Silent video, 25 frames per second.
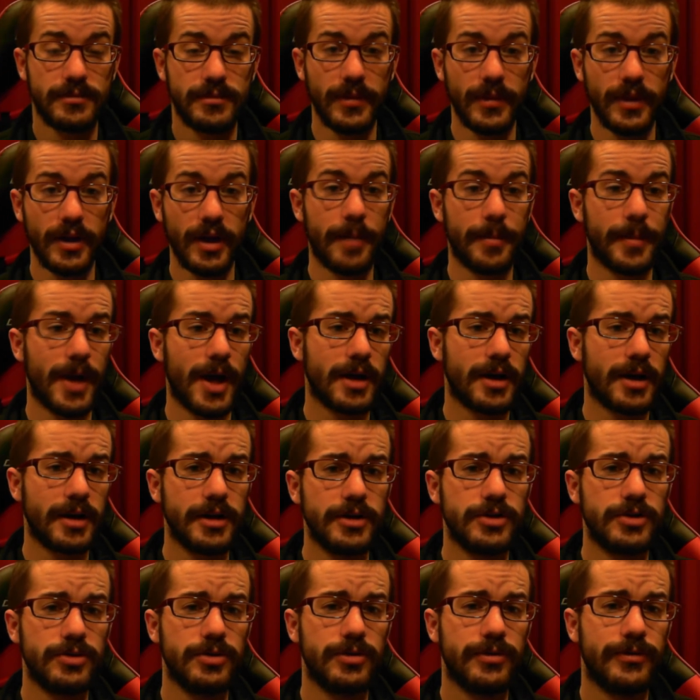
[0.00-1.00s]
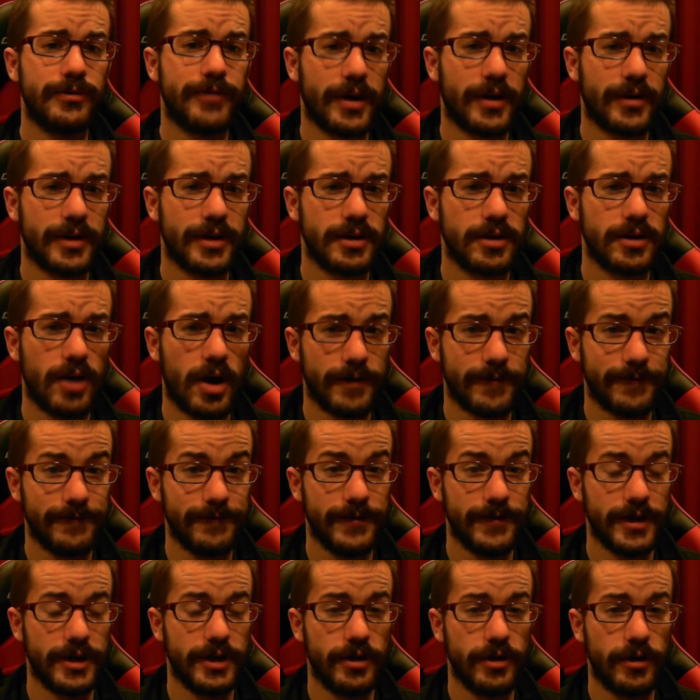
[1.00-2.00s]
I'm not going to do a very long
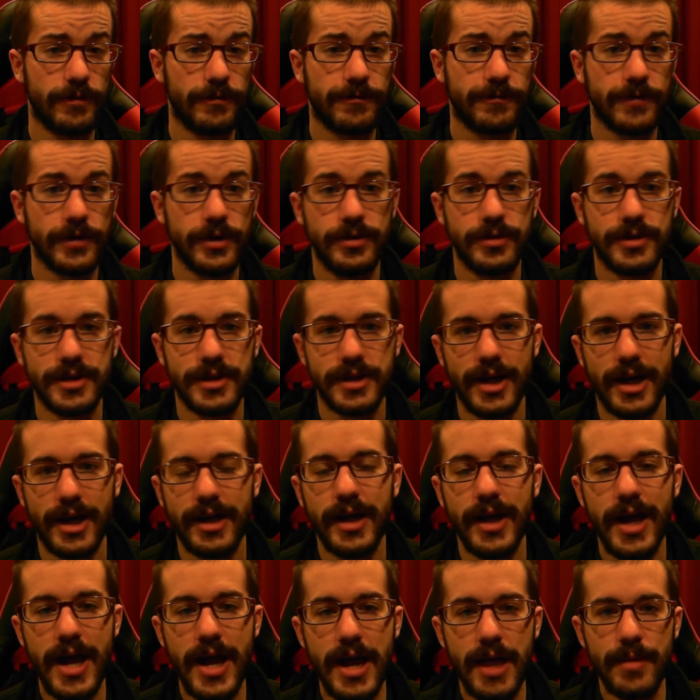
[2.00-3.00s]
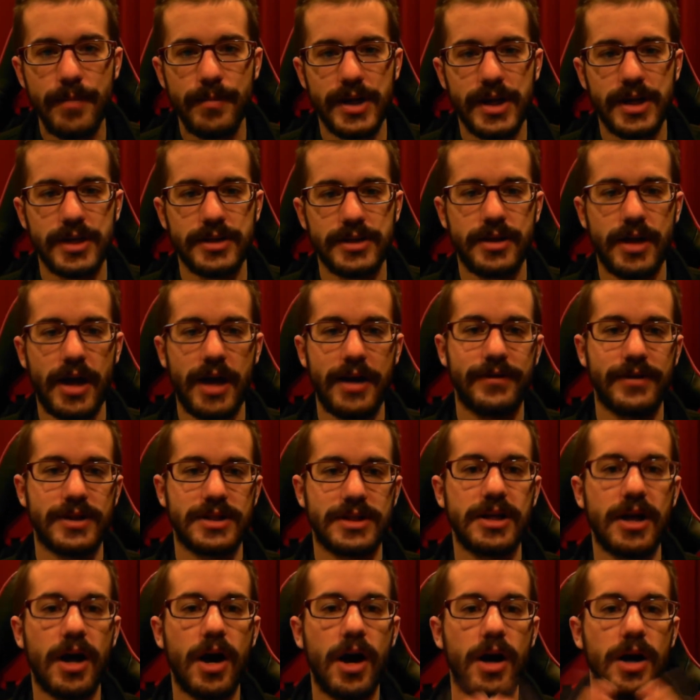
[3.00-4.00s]
video for you today because I have a
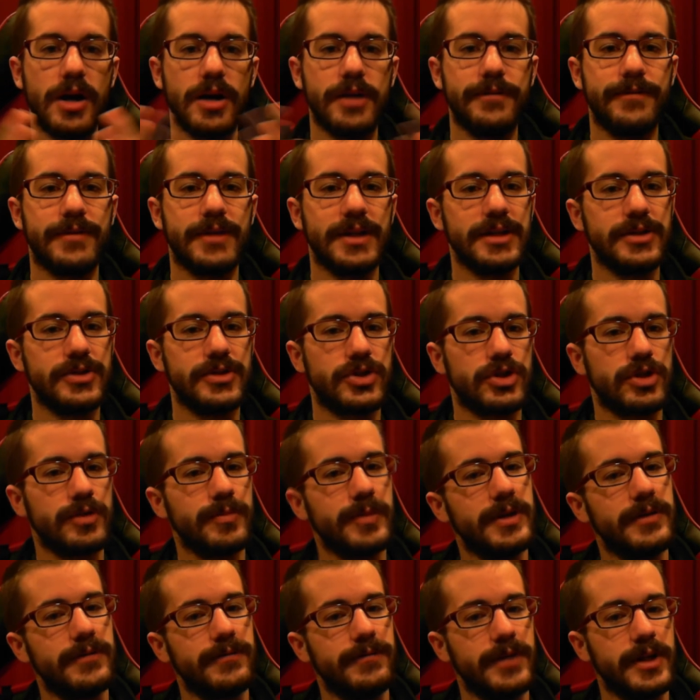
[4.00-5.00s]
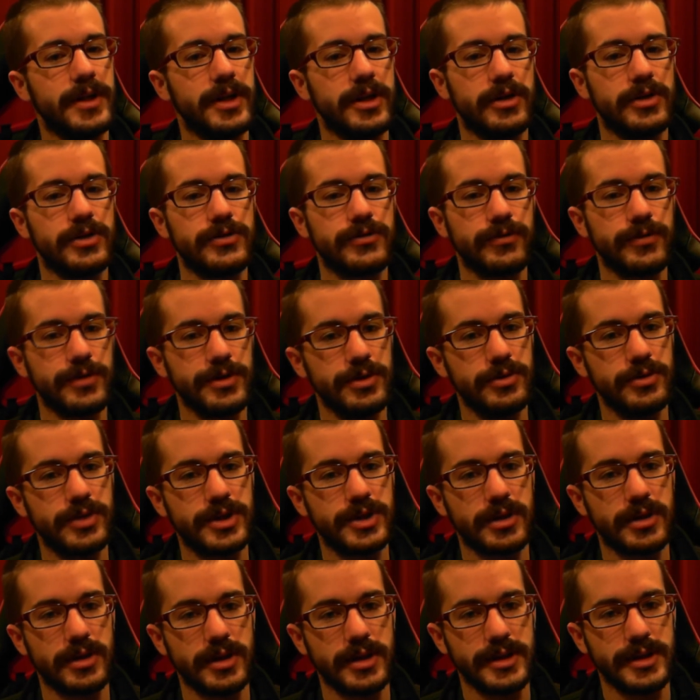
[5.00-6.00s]
ton of instrument videos for you
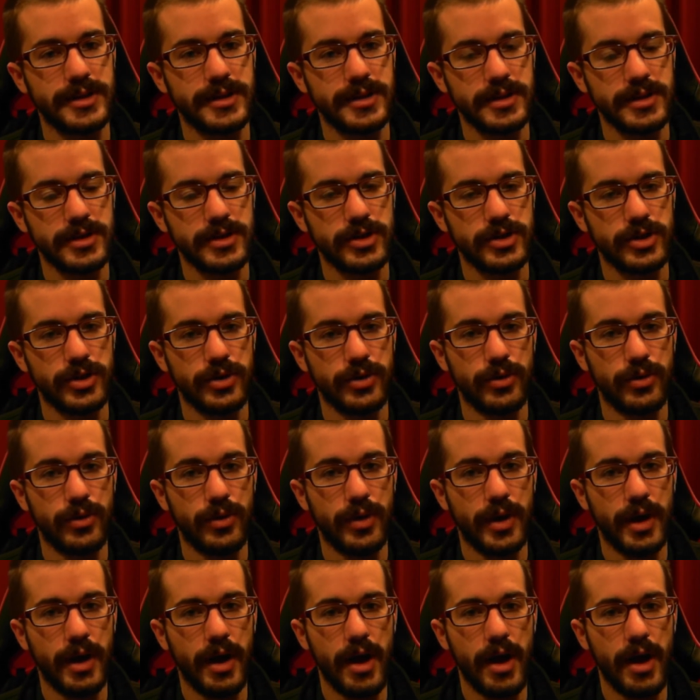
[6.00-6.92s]
to listen to